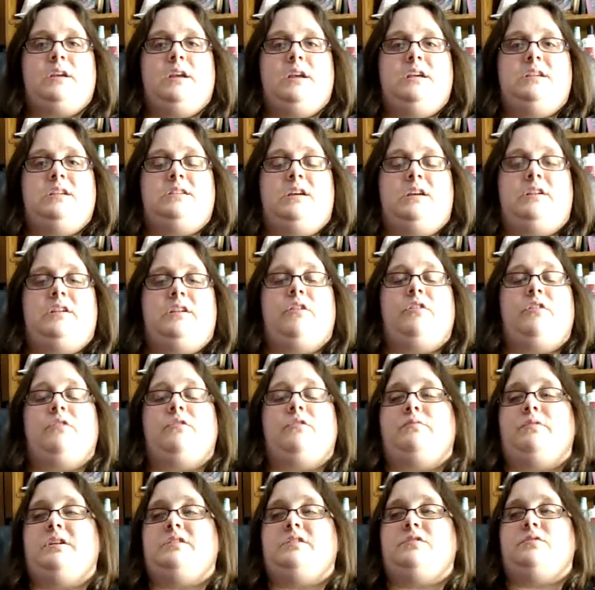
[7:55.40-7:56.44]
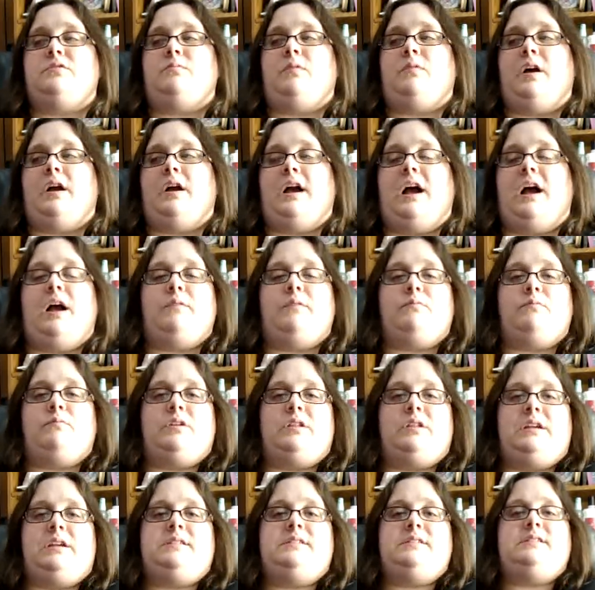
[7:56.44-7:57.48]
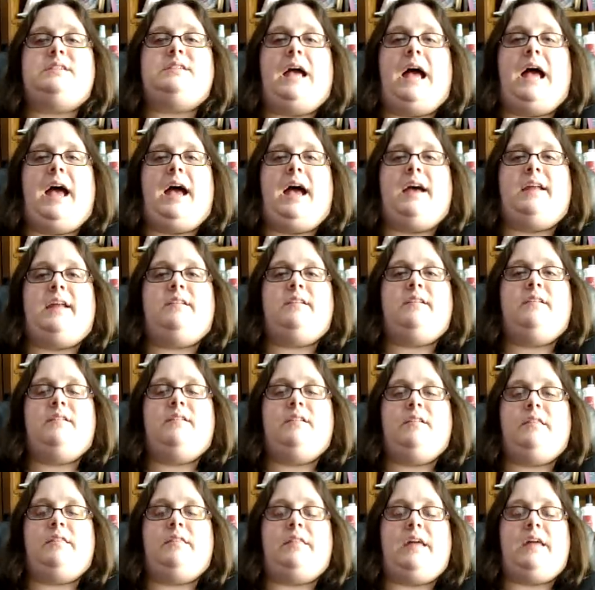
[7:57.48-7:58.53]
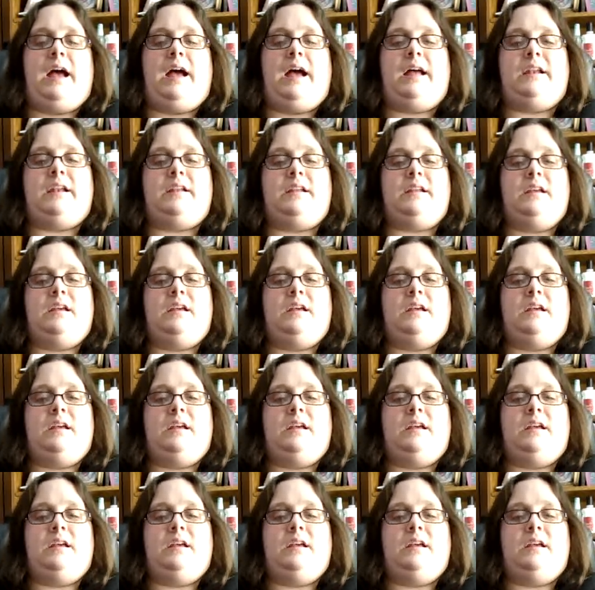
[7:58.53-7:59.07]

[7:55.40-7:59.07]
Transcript: is another reason why I'm really sad that